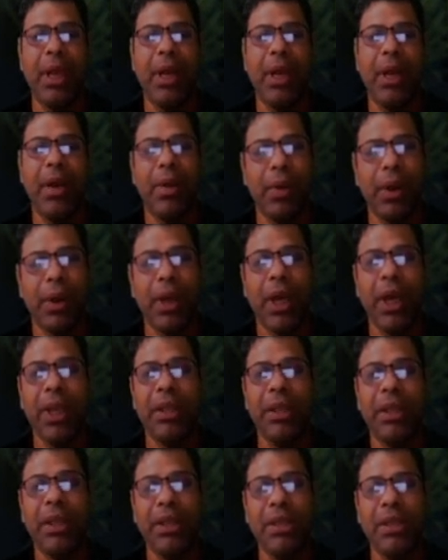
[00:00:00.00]
Okay,
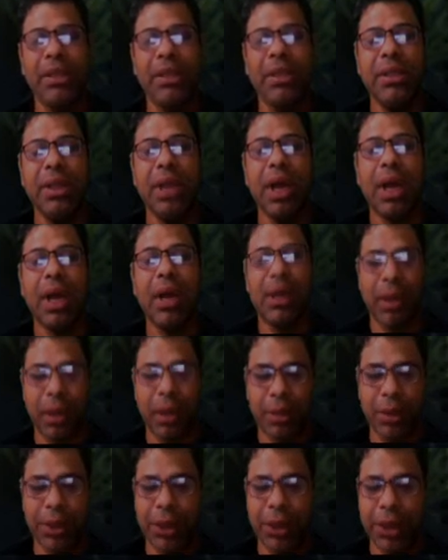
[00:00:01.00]
these are the
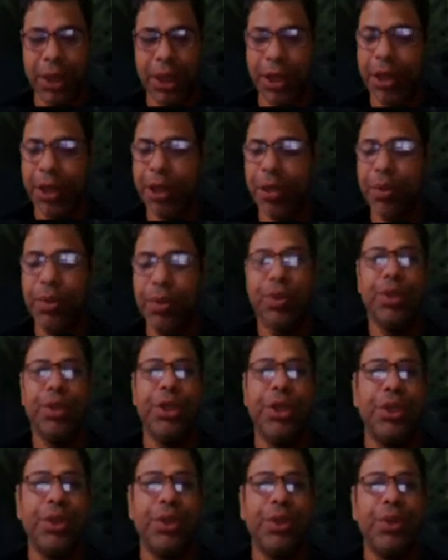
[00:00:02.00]
questions you need
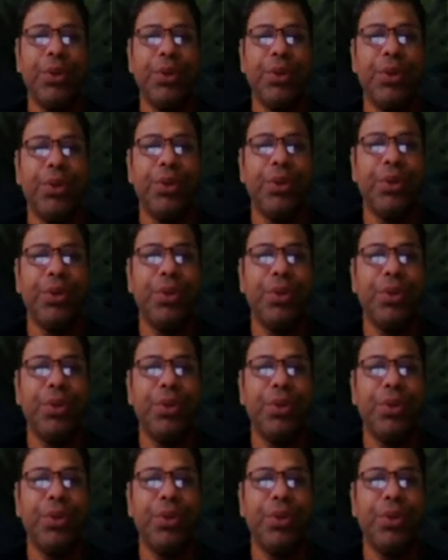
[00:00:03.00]
to